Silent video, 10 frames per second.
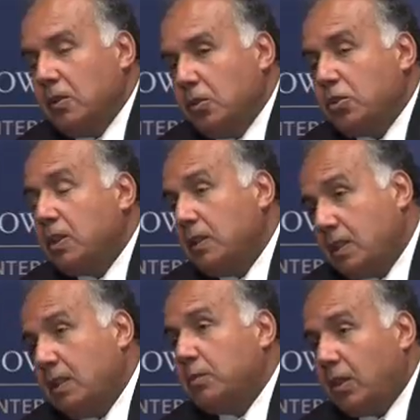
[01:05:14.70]
you still
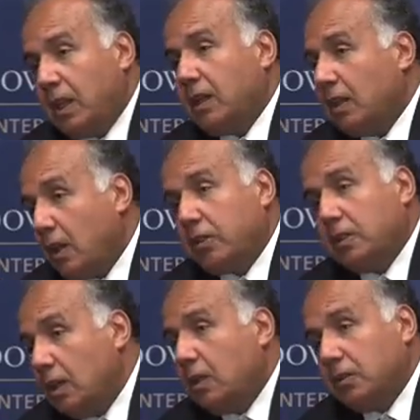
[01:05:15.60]
seem to get a lot
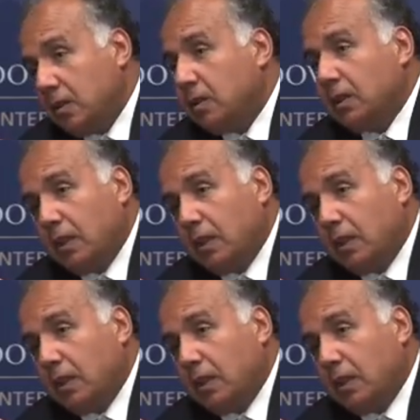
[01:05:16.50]
of growth